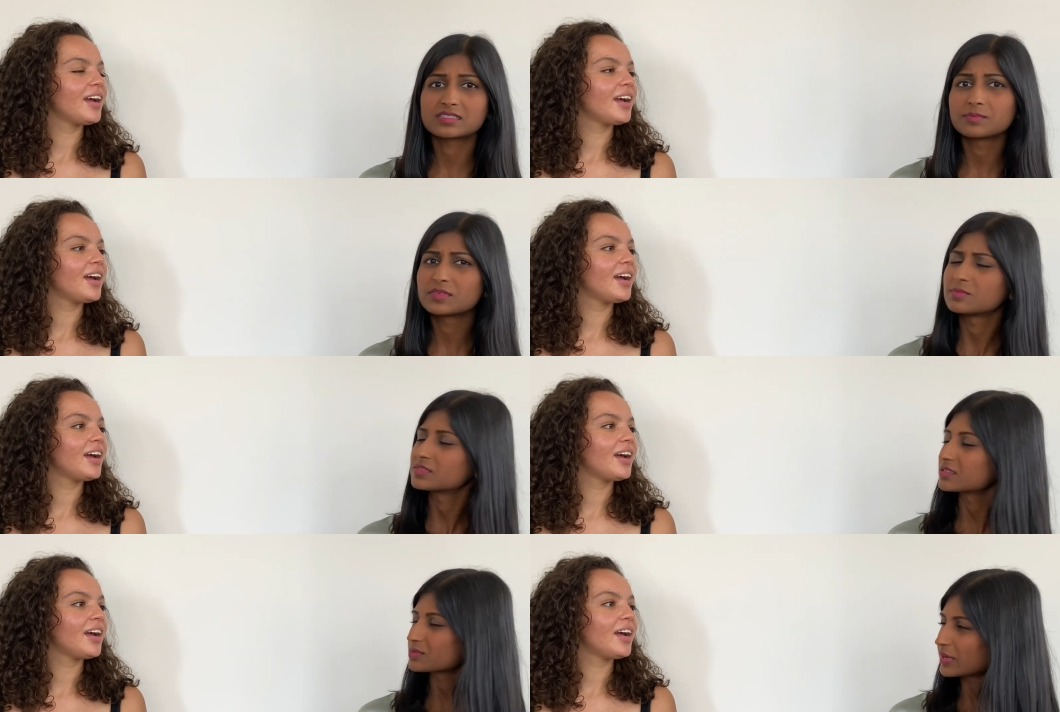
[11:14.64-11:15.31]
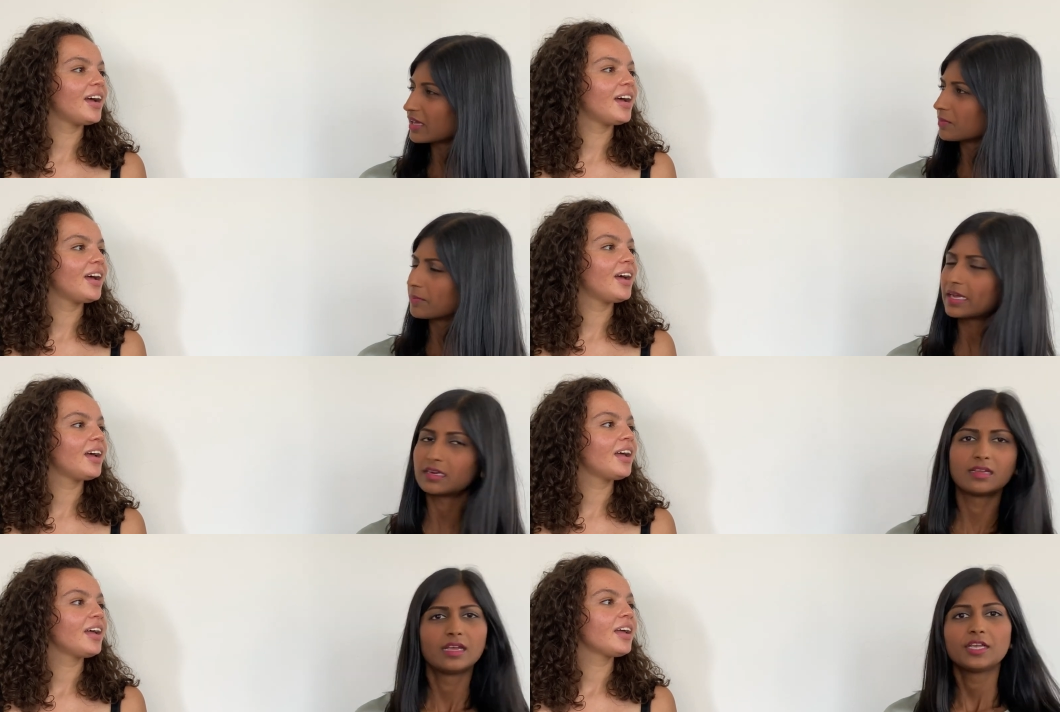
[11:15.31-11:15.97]
Speaker 1: symptoms as well. But
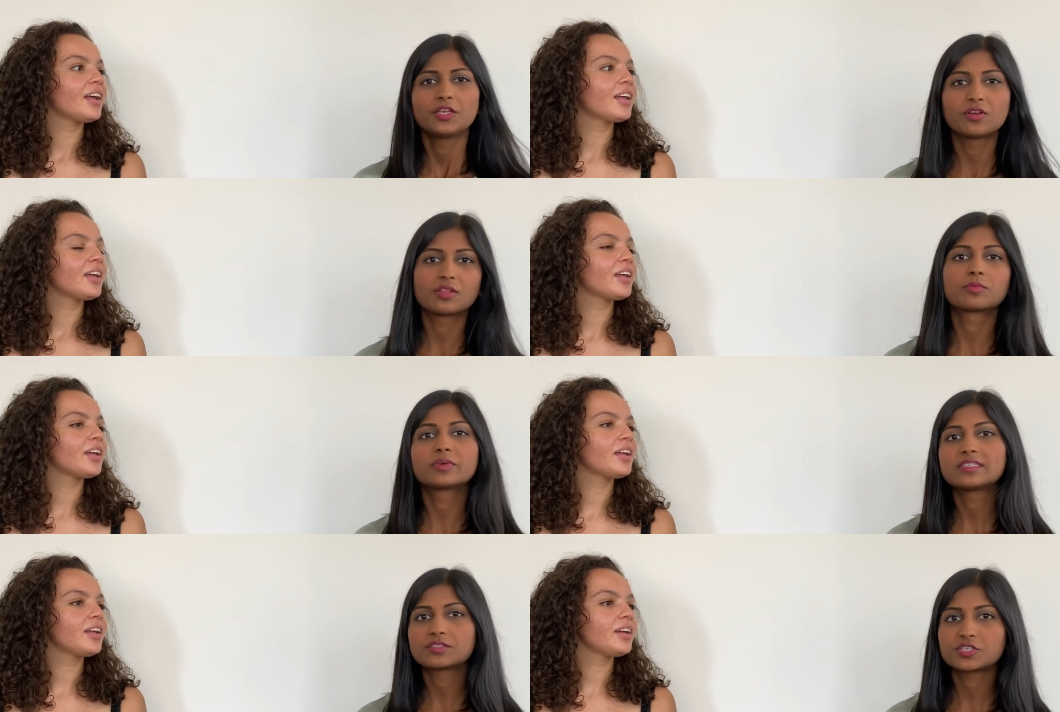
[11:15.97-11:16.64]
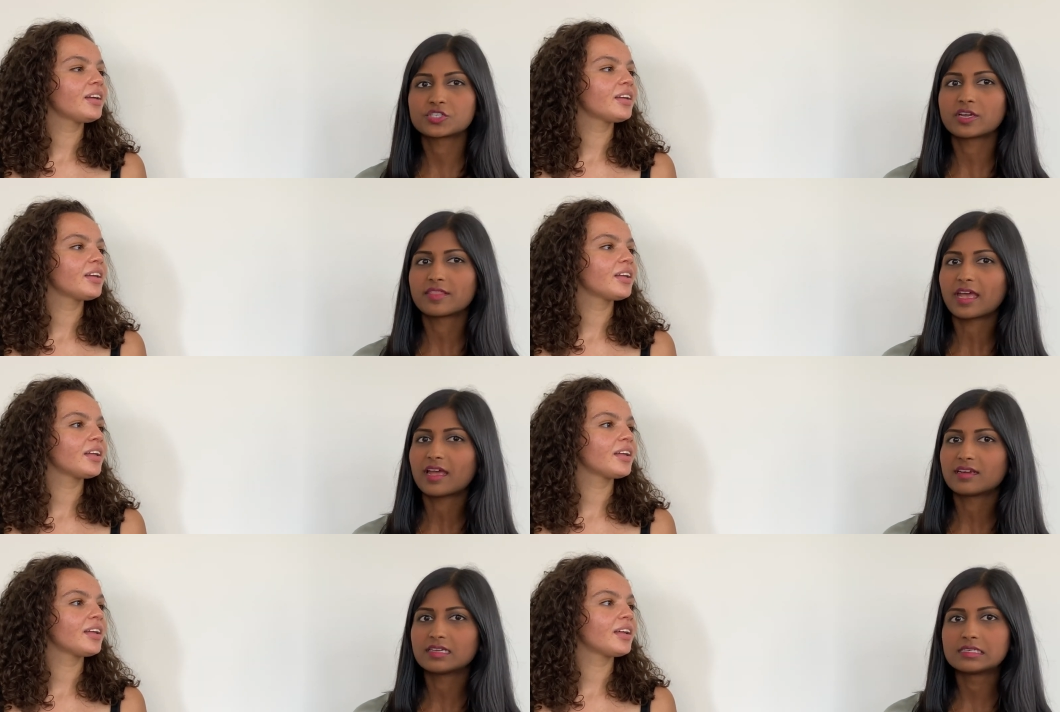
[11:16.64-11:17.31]
you know, the research on
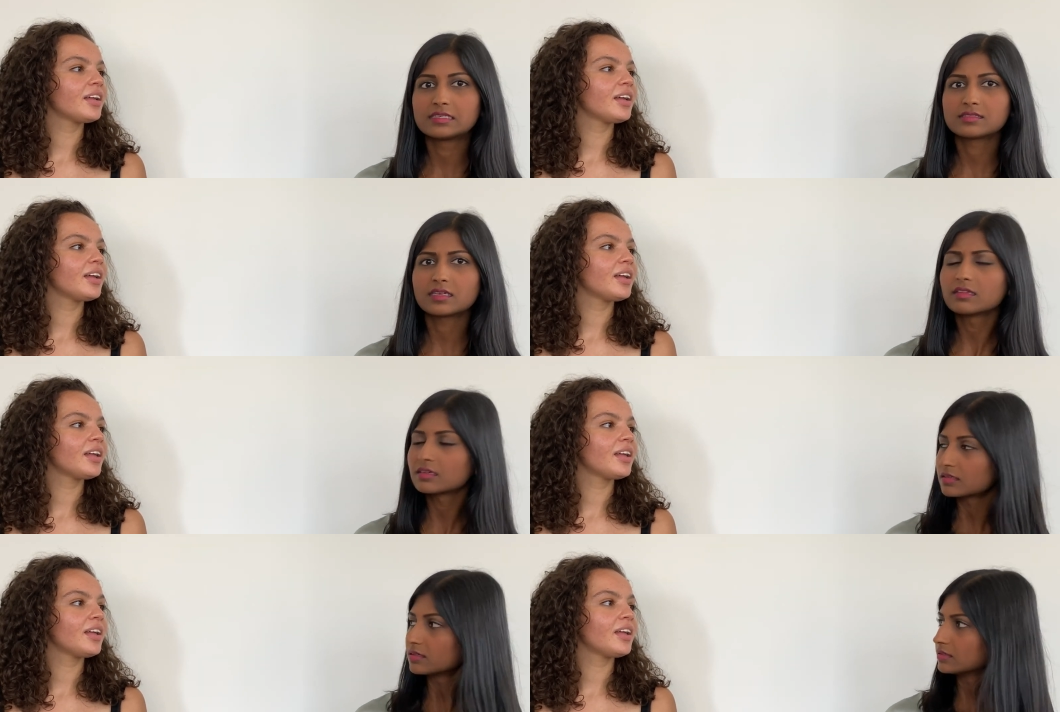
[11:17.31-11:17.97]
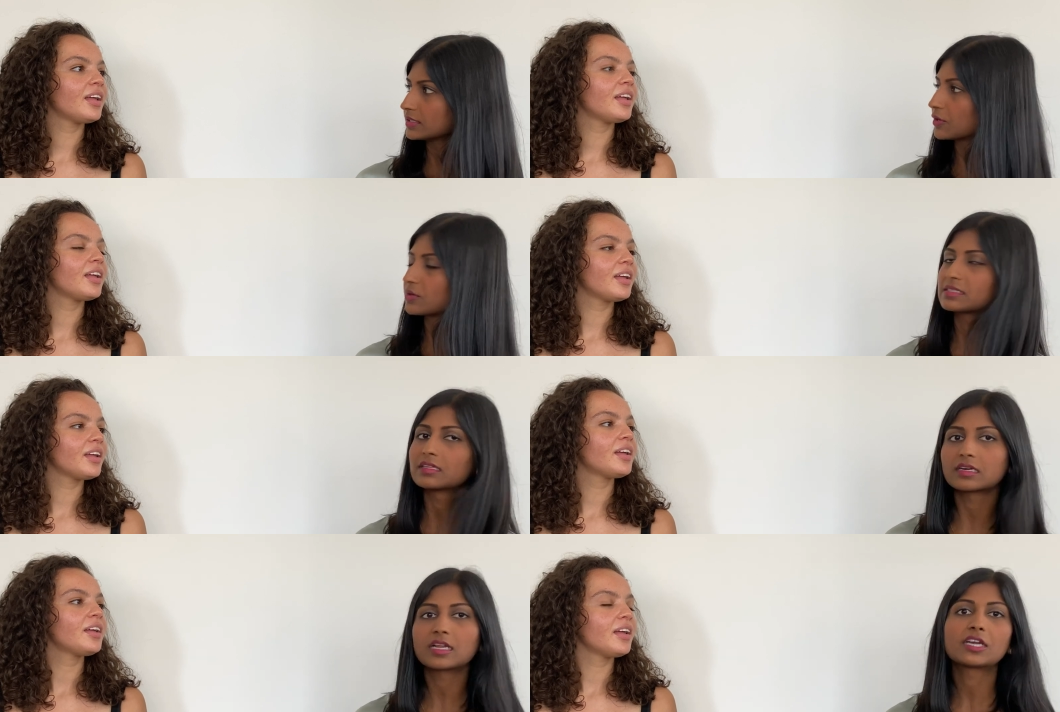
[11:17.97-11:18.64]
that is a little, you know, it's a
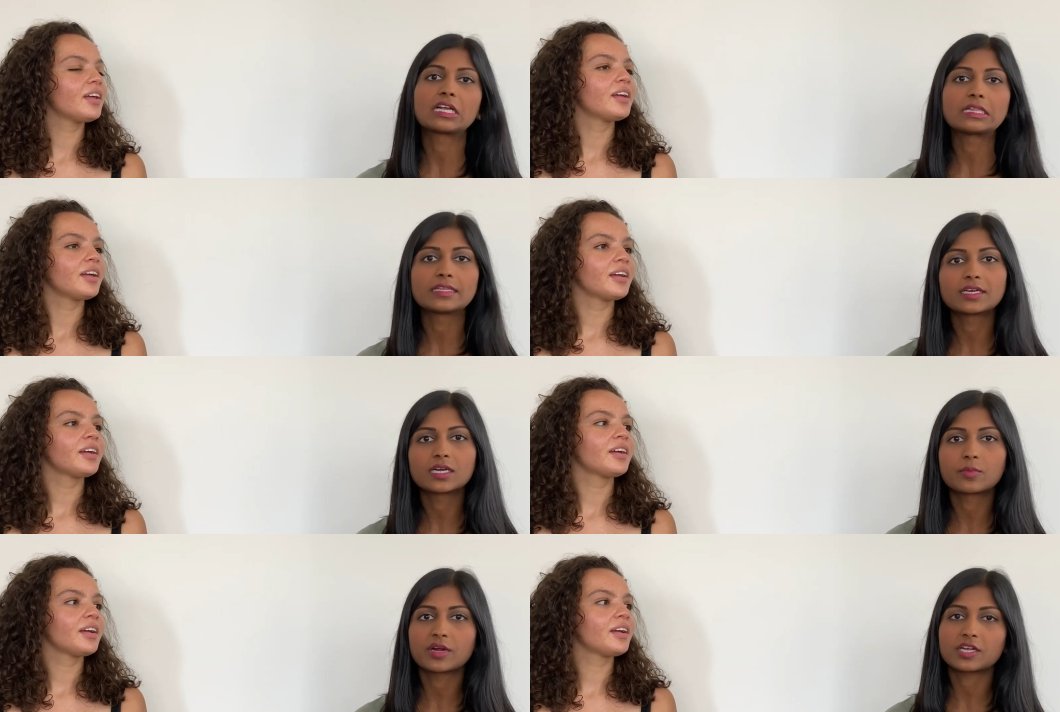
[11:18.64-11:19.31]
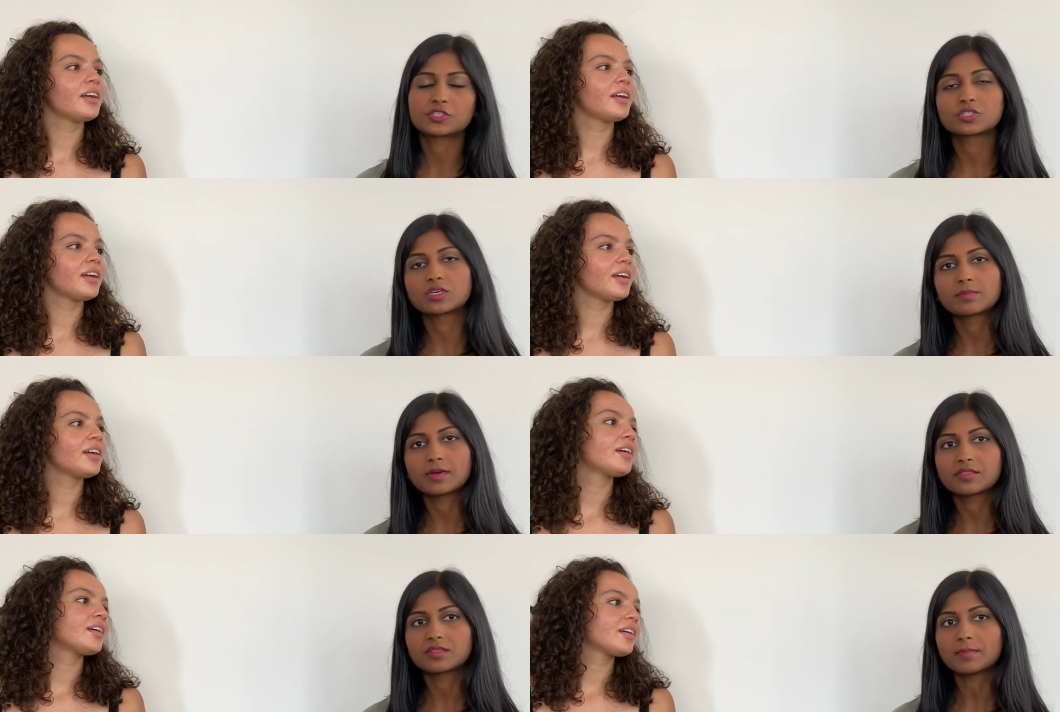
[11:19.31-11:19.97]
little unclear. We're not sure
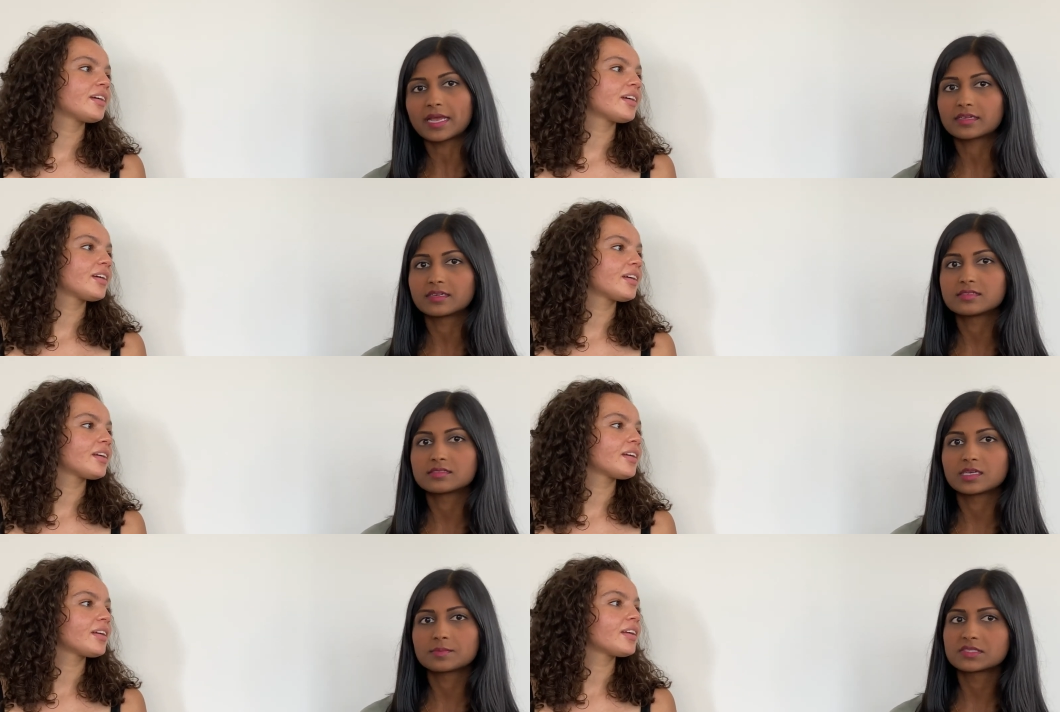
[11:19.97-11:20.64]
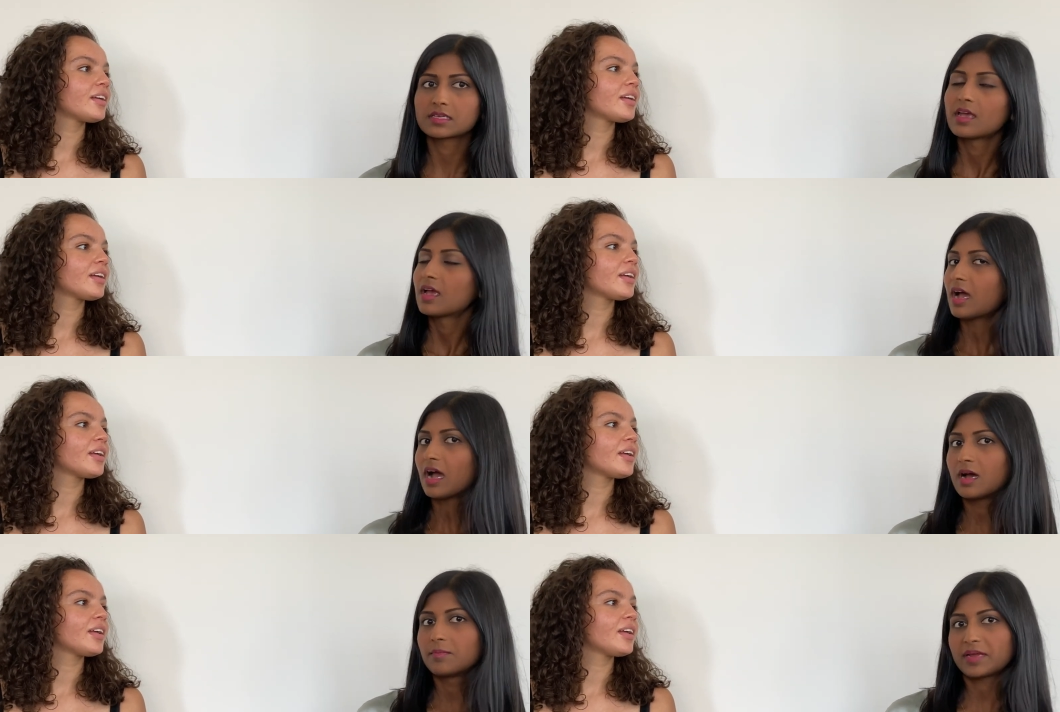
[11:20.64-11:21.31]
about the mechanisms.
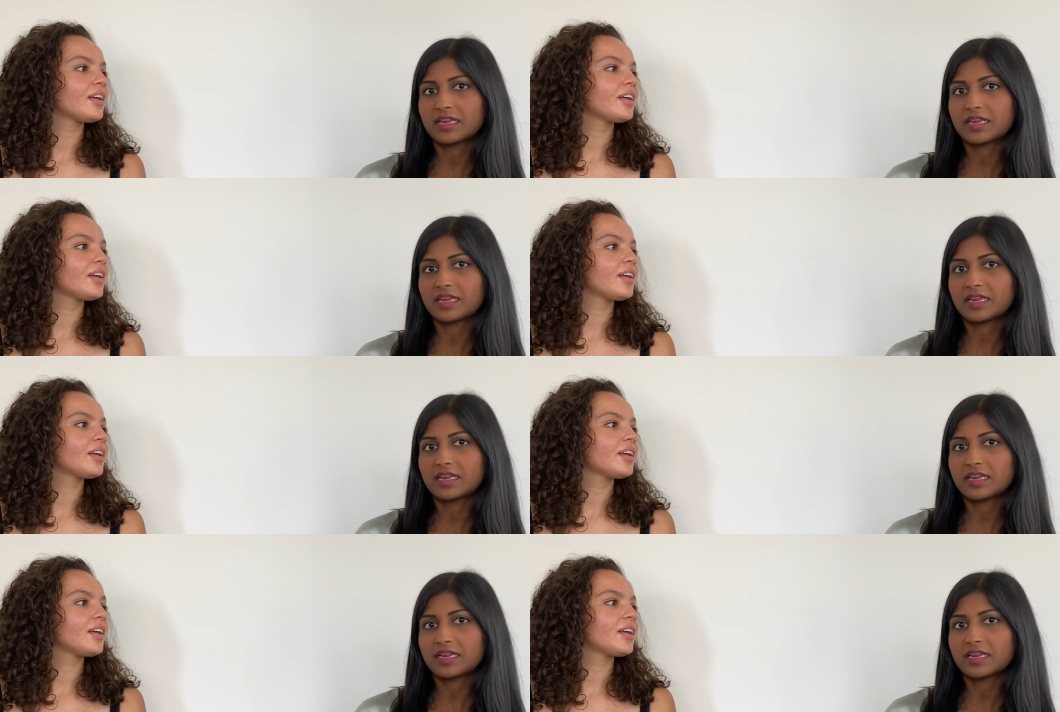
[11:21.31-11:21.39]
Um,